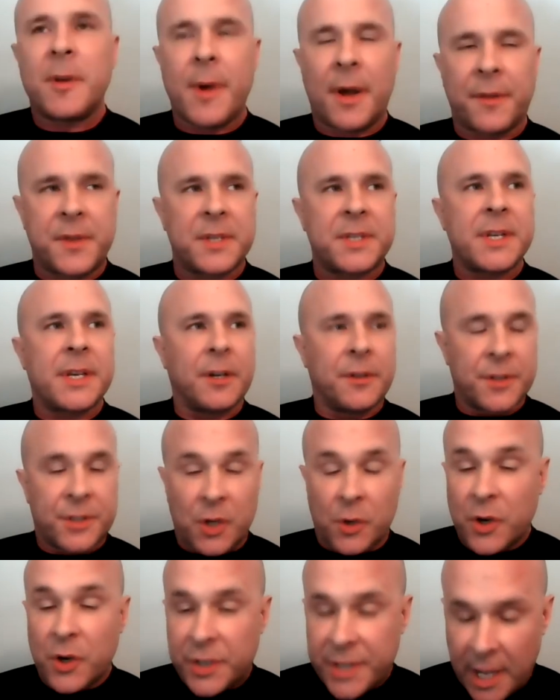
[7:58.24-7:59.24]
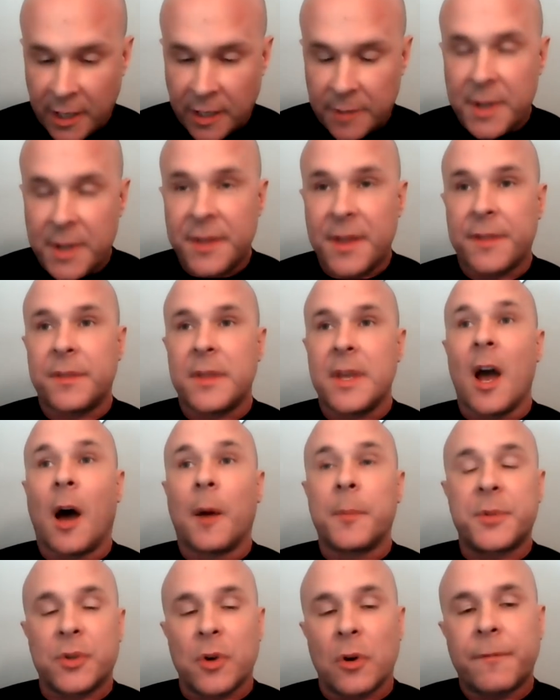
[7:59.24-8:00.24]
tell me about this illness. So you're telling me that the
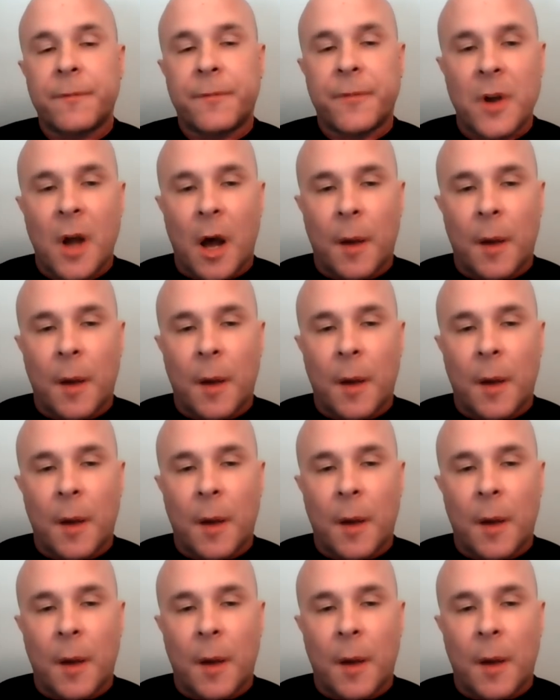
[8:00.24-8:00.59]
observed